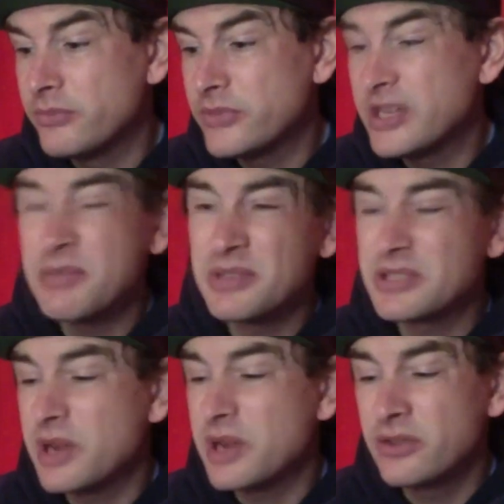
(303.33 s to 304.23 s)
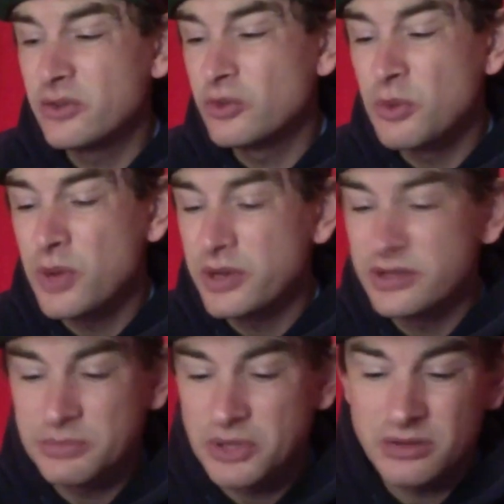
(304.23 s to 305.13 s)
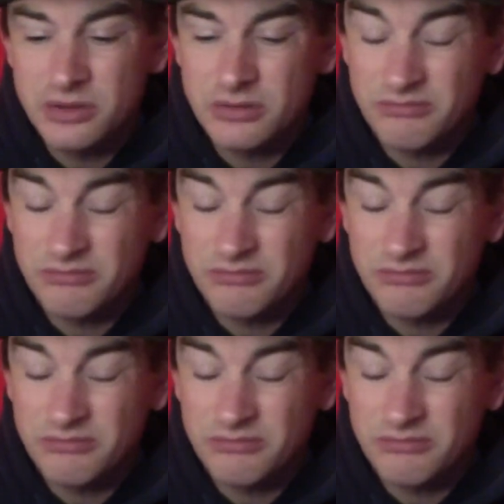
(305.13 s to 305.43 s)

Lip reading: Yeah, a bit sweaty than normal ones, but